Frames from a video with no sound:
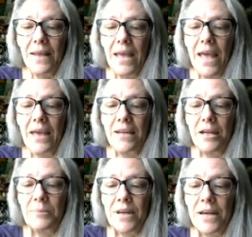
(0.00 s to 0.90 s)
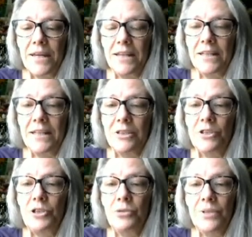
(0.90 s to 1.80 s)
and I am cutting it in
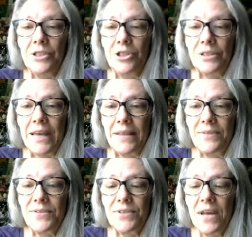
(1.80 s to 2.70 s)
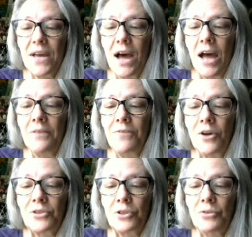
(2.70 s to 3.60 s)
two inch lengths. I have
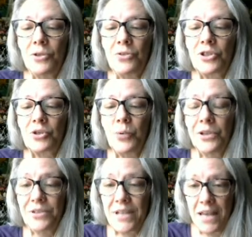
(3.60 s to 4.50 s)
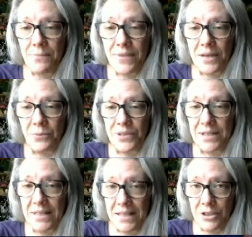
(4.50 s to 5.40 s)
also used twill tape that was
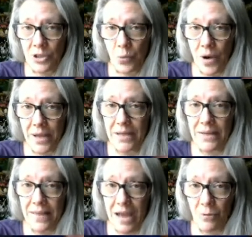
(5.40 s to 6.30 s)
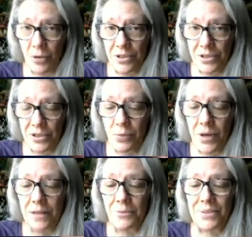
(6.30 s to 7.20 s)
an inch wide and that worked as
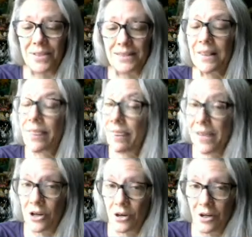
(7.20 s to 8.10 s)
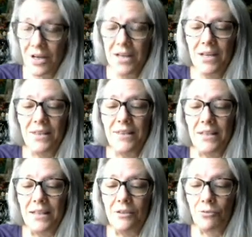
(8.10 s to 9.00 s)
well. It was a little thicker.
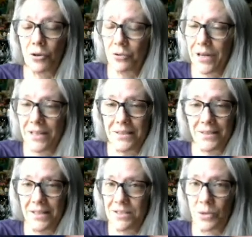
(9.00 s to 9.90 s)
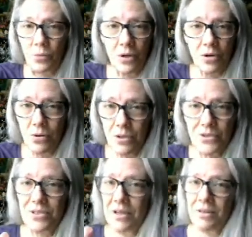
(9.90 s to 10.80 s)
The grosgrain is the
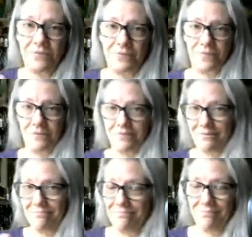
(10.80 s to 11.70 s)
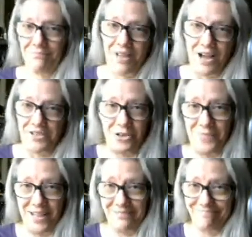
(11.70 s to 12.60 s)
workhorse of costuming.